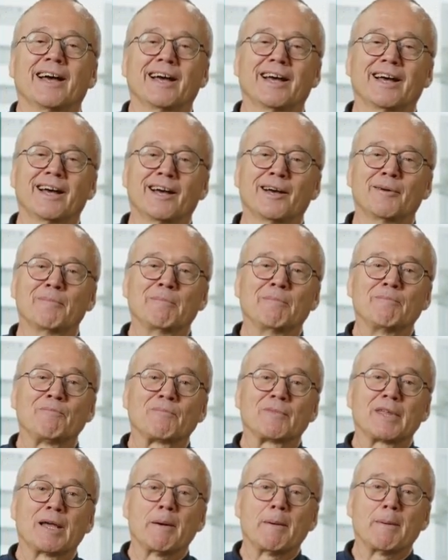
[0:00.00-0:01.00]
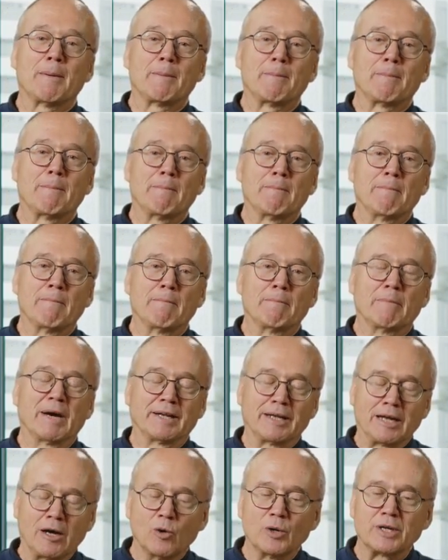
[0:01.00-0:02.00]

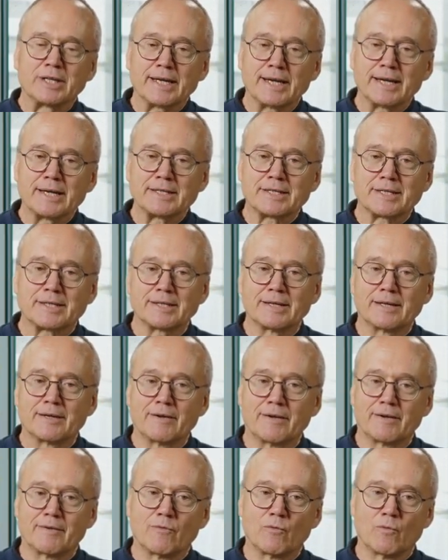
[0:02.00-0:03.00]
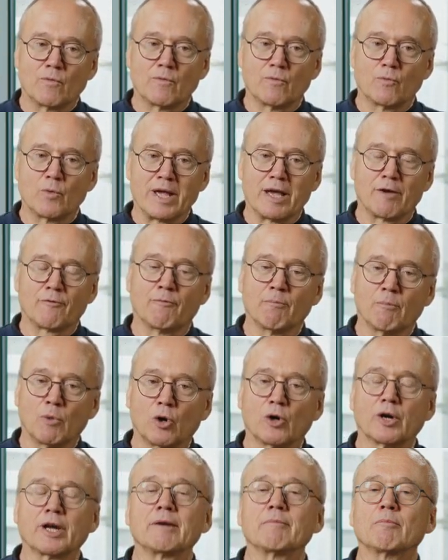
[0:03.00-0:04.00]
But nowadays, we have
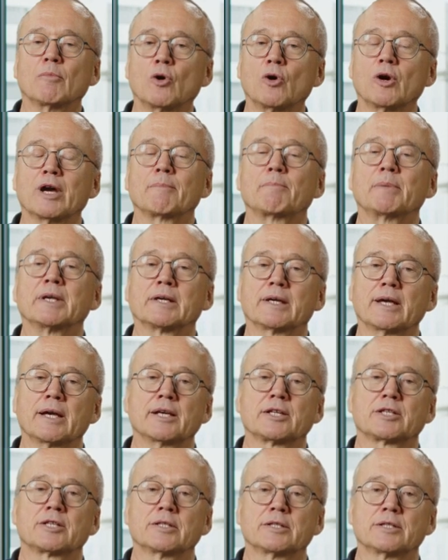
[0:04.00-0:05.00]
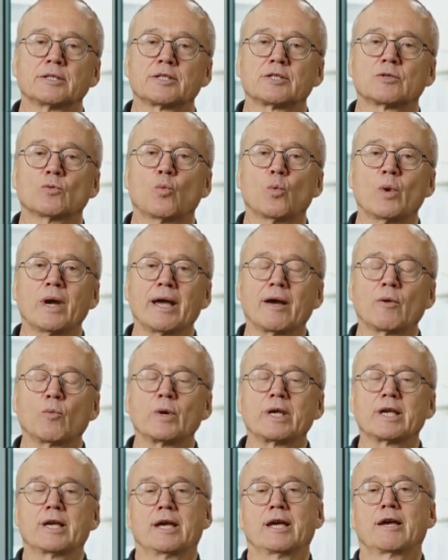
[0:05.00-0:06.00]
more and more applications where
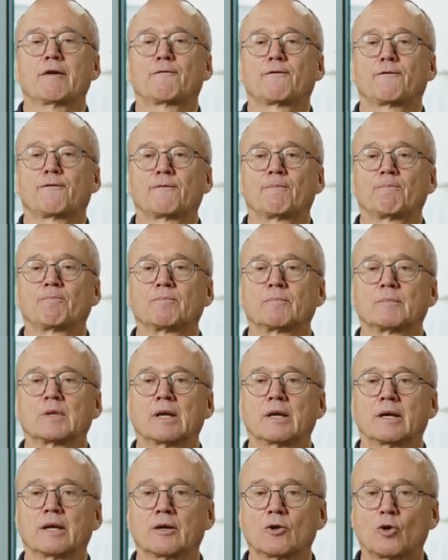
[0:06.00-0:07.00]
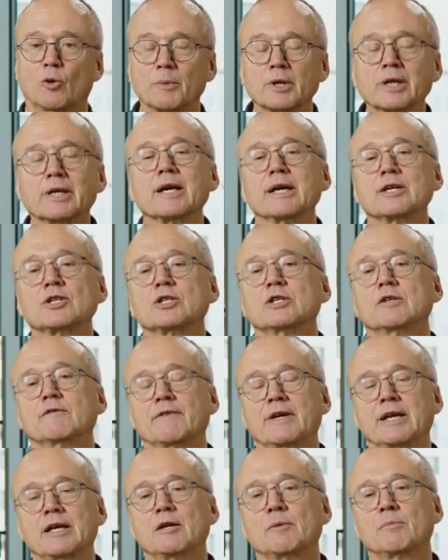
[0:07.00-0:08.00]
we have communication
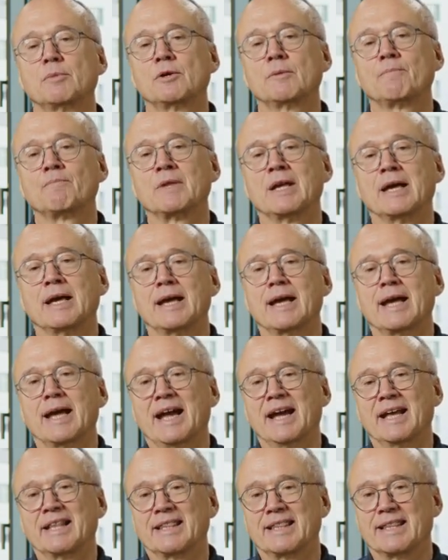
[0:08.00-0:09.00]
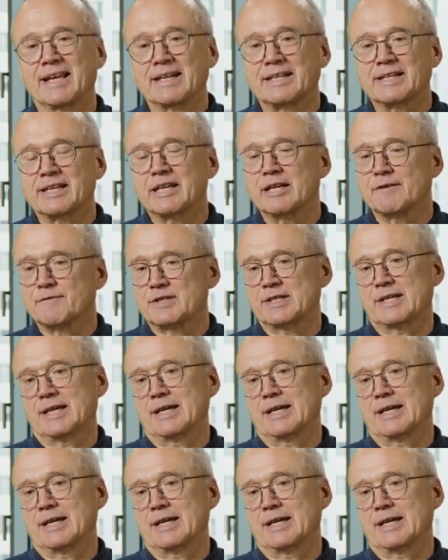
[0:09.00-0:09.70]
available, and that gives